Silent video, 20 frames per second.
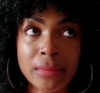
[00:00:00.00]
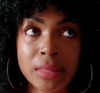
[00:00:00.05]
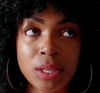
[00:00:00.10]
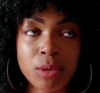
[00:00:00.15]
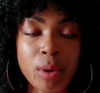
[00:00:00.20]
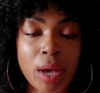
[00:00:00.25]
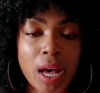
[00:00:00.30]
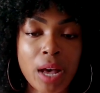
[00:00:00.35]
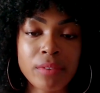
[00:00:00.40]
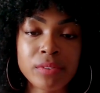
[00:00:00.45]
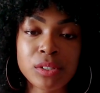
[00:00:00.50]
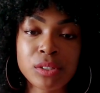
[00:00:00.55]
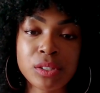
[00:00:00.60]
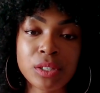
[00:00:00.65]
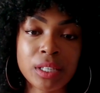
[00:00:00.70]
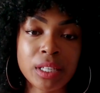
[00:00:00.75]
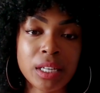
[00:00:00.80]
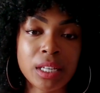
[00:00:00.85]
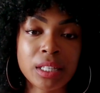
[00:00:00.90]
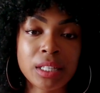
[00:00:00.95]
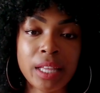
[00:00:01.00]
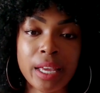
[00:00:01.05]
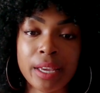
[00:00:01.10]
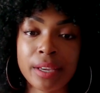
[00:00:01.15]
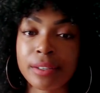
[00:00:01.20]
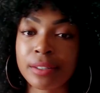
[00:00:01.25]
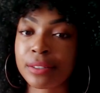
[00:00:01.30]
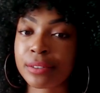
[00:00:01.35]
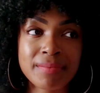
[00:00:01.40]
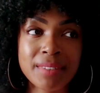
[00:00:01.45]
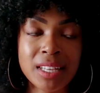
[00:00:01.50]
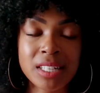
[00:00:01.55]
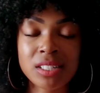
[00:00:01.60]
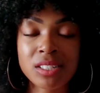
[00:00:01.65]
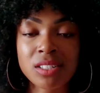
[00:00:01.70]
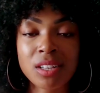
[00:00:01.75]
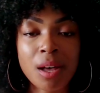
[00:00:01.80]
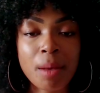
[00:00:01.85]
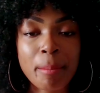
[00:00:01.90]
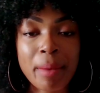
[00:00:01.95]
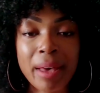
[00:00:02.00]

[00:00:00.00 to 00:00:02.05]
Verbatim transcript: you have to look at it like, it's not